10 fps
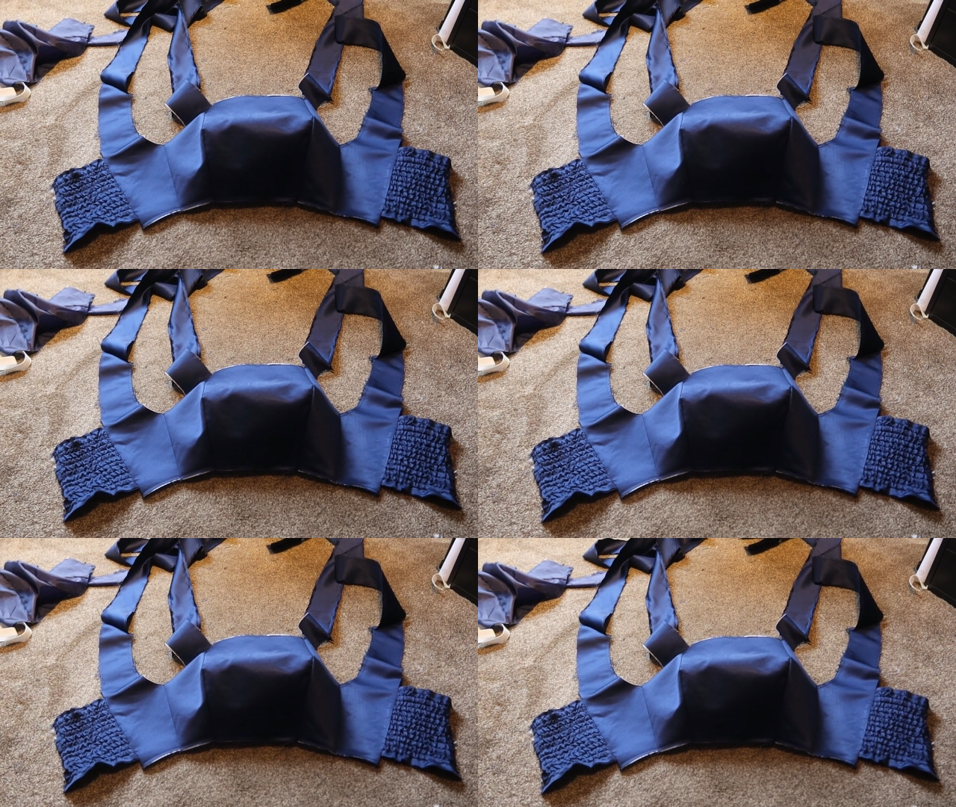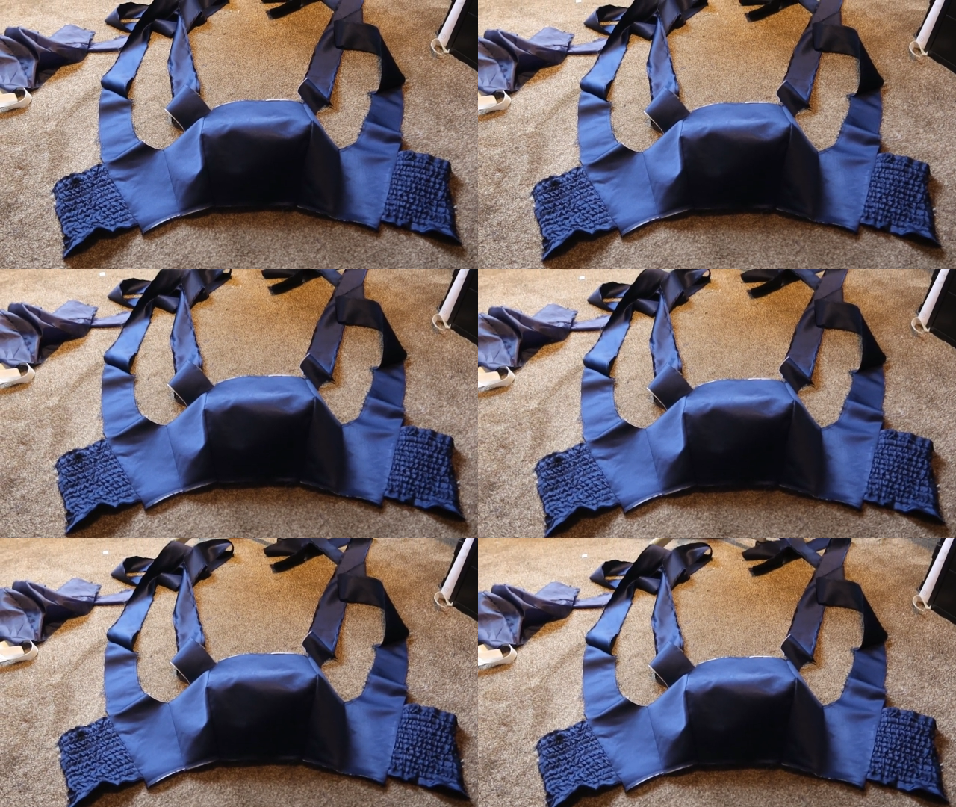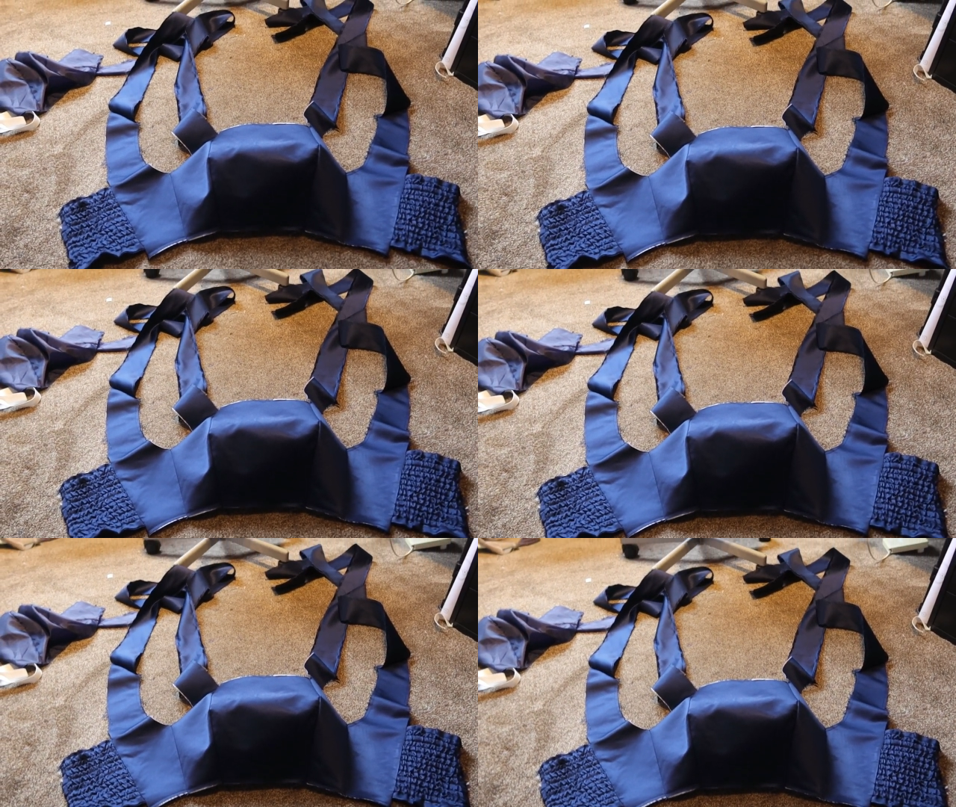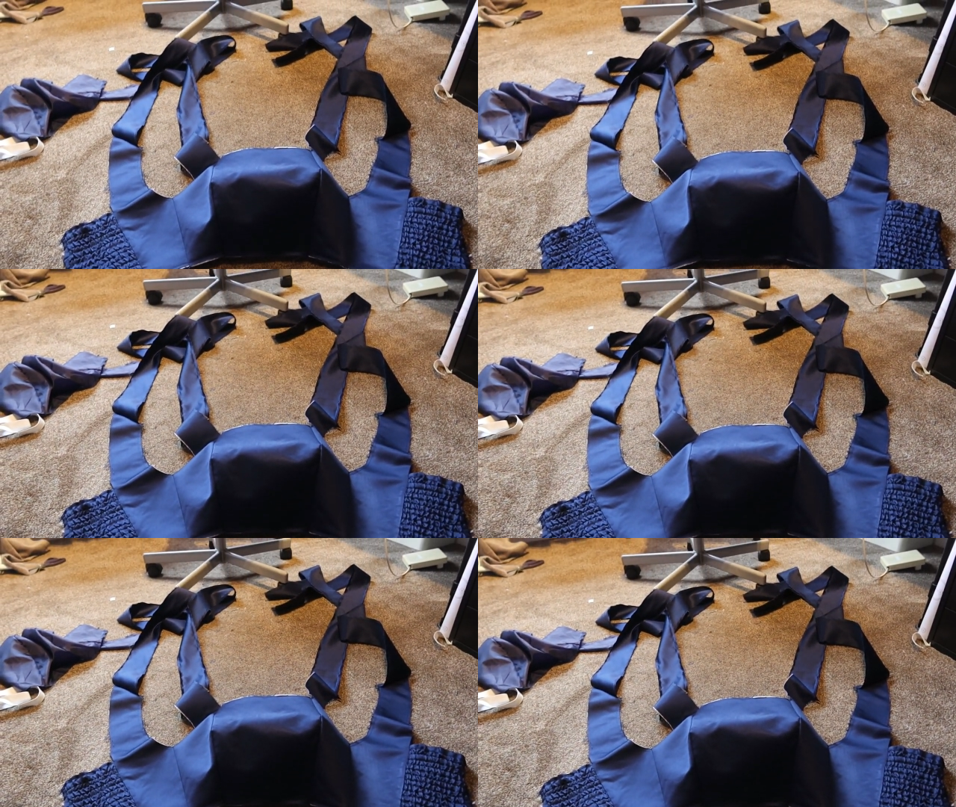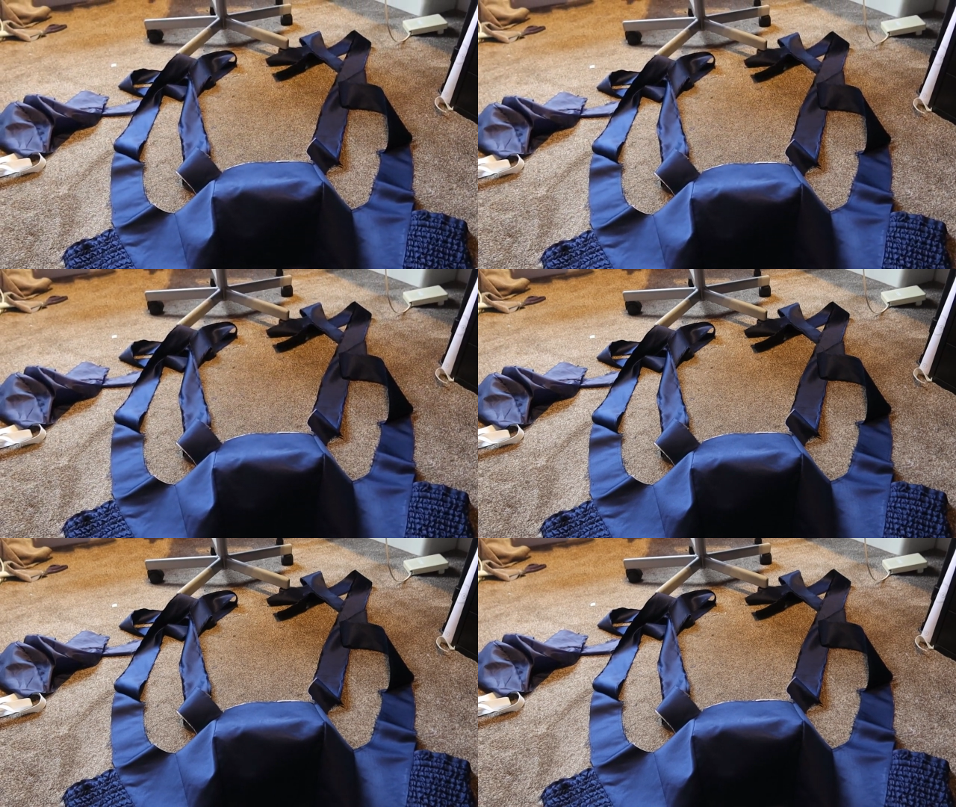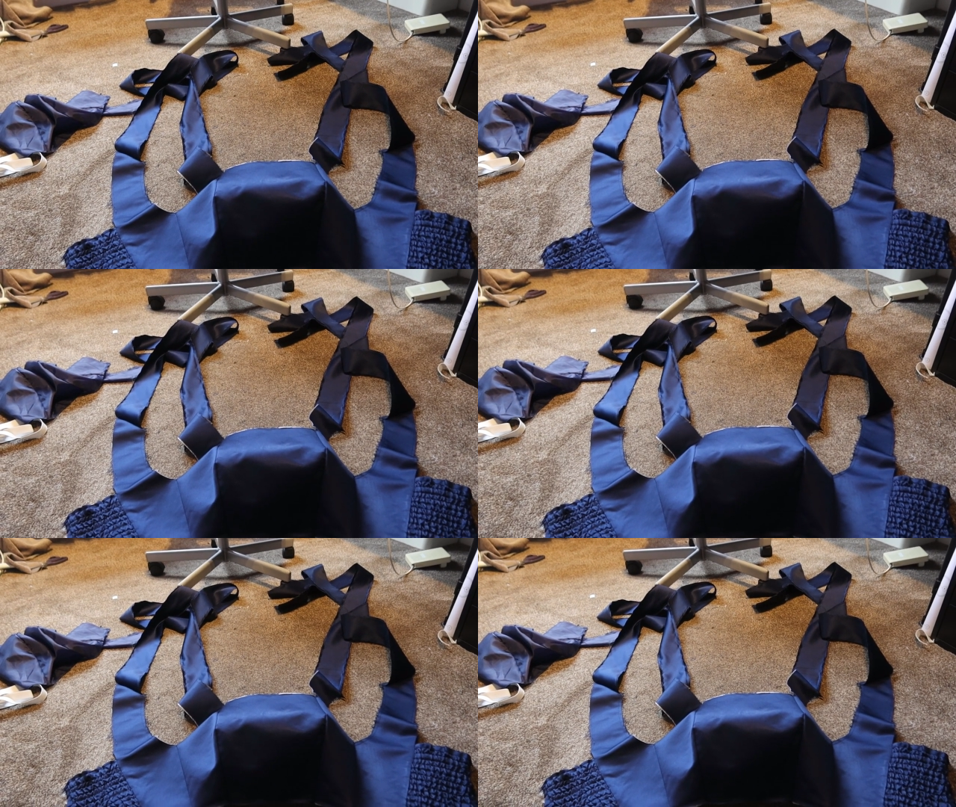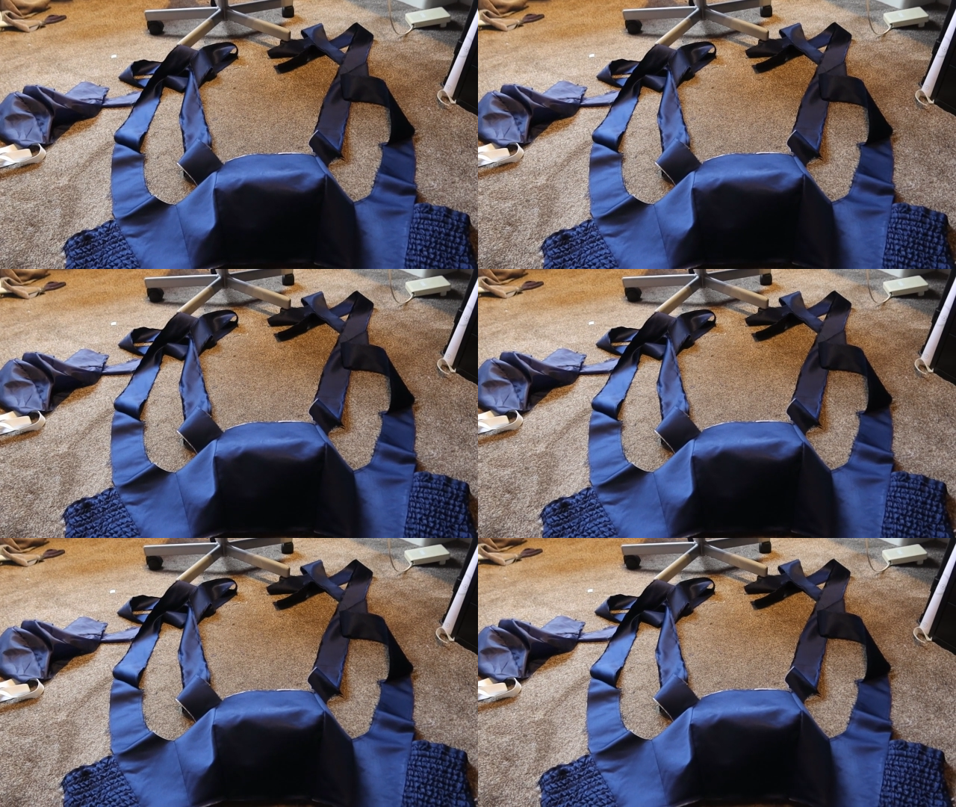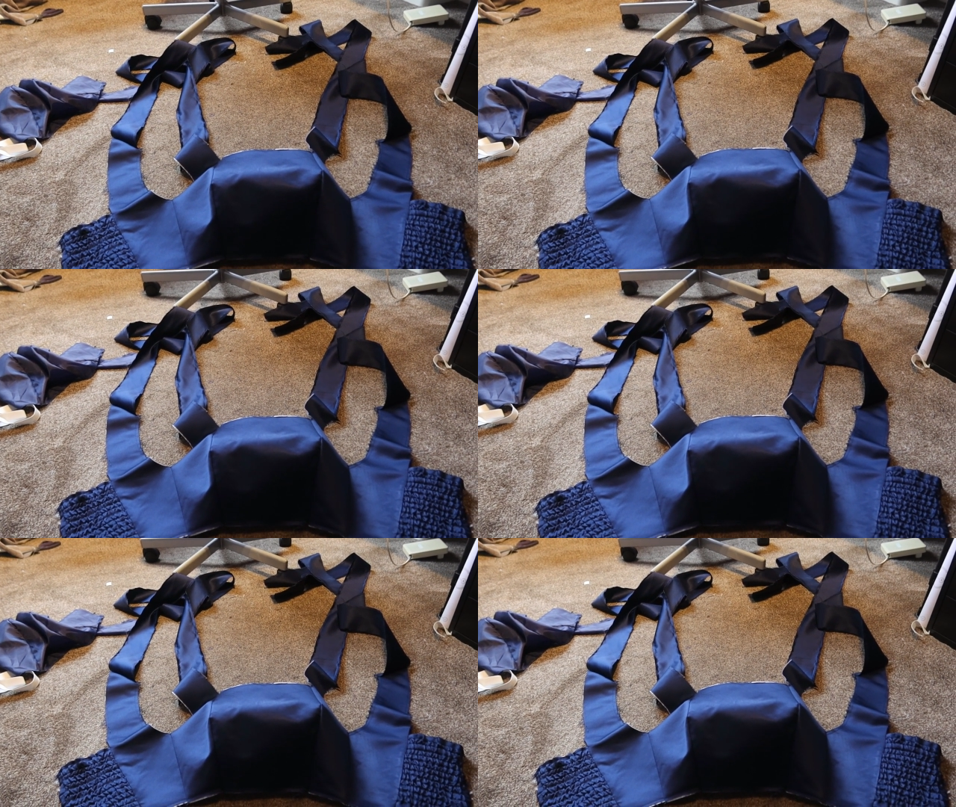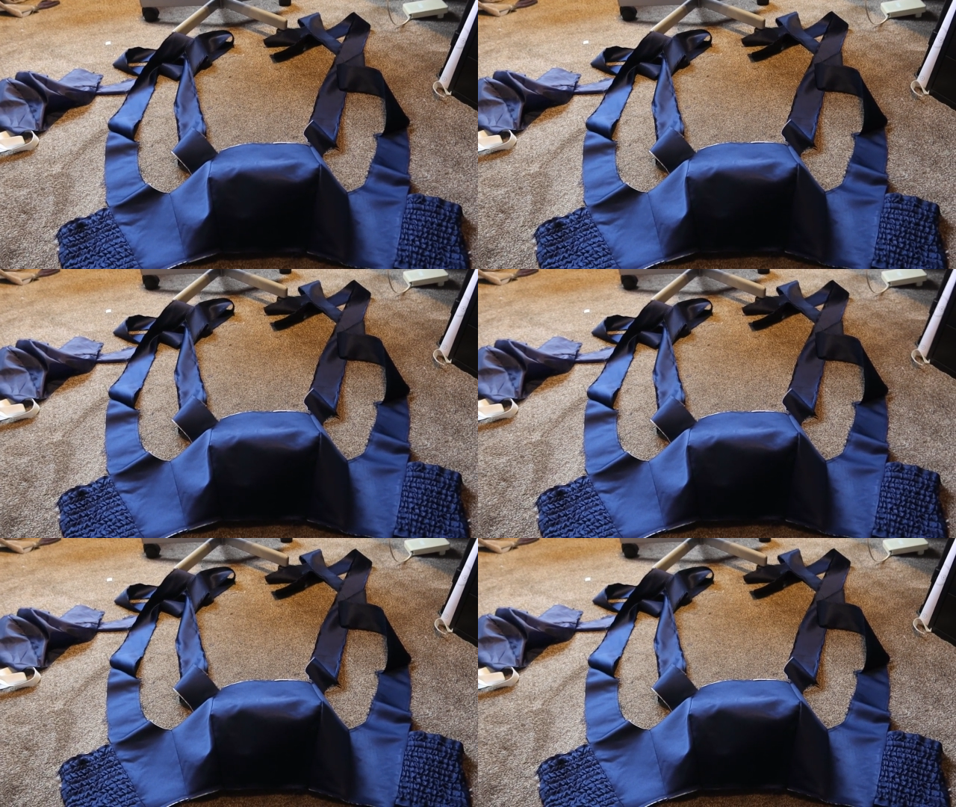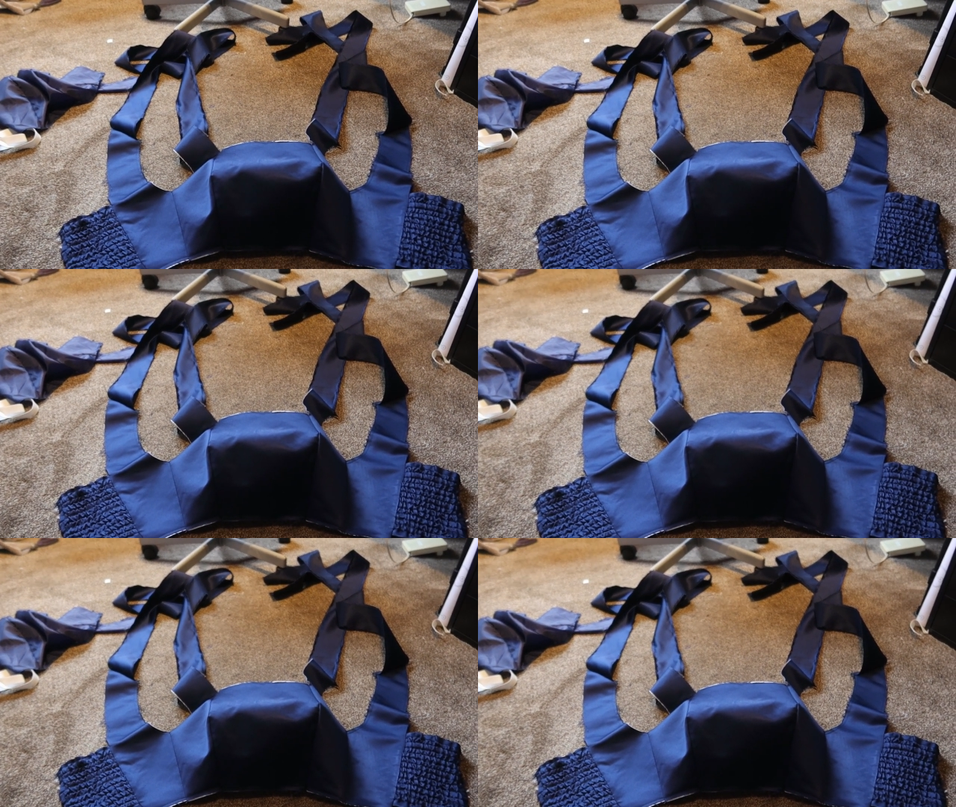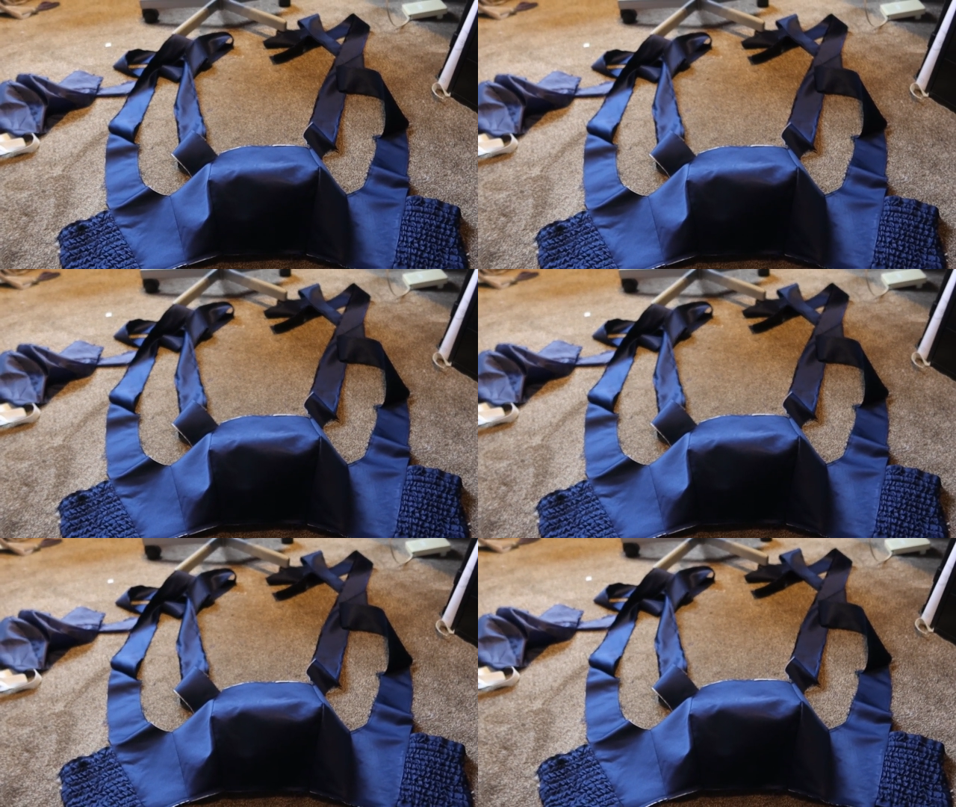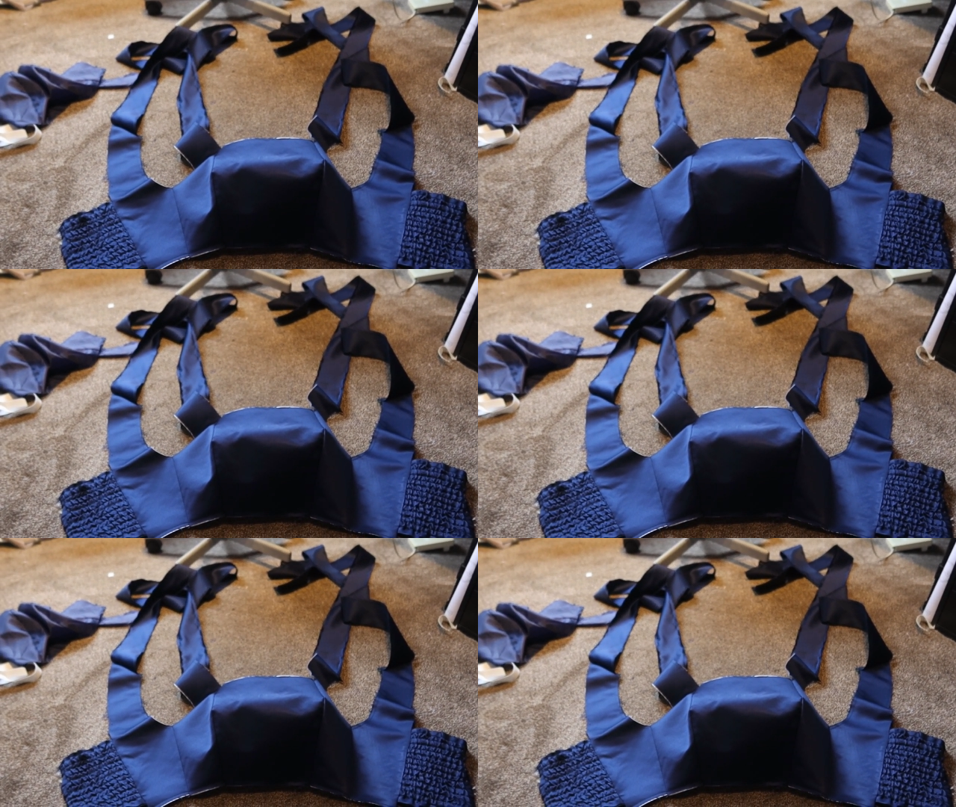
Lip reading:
(no speaker visible)